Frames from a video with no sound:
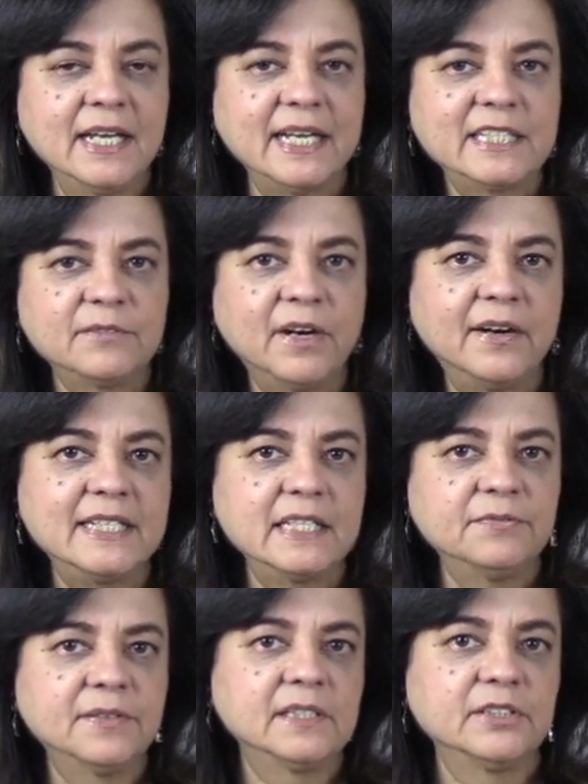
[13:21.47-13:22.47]
It's very
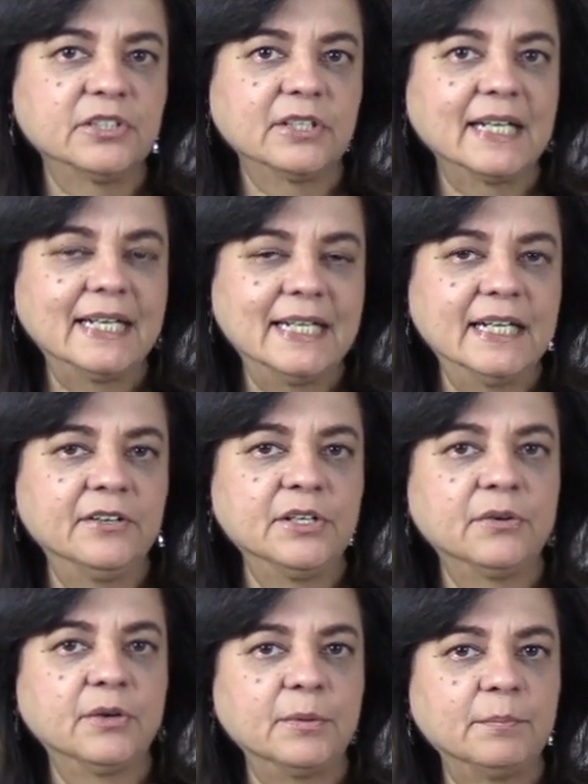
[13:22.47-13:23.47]
difficult to clear
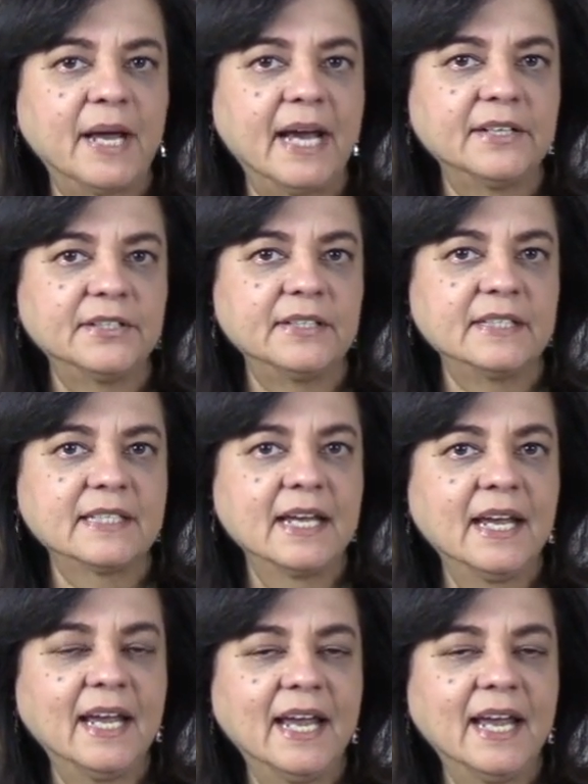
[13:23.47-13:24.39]
your own patterns.